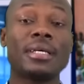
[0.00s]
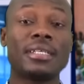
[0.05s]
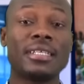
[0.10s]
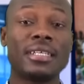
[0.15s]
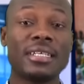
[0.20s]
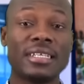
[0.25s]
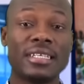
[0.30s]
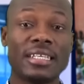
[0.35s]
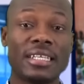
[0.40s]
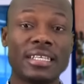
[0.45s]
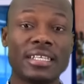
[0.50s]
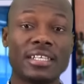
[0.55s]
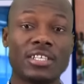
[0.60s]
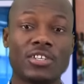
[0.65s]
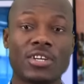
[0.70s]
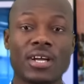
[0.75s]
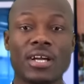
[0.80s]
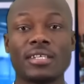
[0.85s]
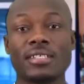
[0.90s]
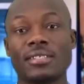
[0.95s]
they give the
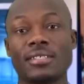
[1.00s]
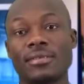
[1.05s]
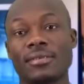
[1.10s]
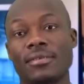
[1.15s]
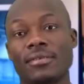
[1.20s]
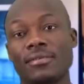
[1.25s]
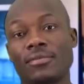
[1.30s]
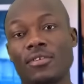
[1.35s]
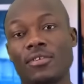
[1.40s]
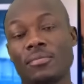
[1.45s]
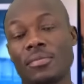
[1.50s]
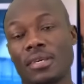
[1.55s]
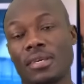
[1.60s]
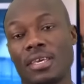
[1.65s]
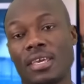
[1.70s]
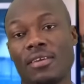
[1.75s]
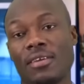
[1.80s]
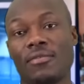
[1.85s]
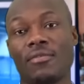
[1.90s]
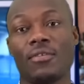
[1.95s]
chance for make
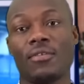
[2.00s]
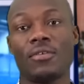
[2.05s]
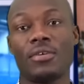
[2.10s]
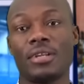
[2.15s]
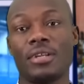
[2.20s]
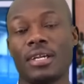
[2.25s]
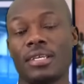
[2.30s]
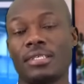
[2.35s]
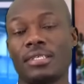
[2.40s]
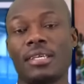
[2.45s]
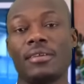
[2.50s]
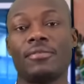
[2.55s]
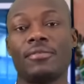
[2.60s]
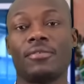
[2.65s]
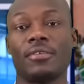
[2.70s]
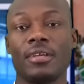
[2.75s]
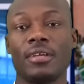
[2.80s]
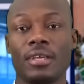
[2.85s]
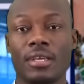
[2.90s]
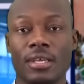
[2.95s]
a foreigner self
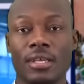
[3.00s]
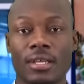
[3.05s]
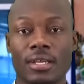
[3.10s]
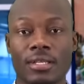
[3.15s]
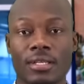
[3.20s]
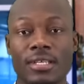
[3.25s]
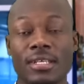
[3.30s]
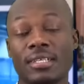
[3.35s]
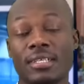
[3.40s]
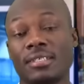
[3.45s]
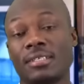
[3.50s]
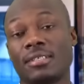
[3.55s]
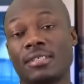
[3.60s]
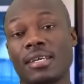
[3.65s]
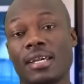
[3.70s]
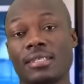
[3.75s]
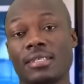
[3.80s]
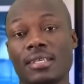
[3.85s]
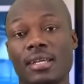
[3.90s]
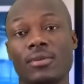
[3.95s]
they
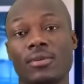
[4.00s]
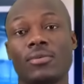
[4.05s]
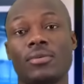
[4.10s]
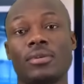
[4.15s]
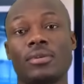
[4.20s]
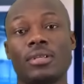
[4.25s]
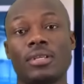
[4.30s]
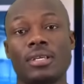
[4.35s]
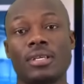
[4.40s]
criticize salon.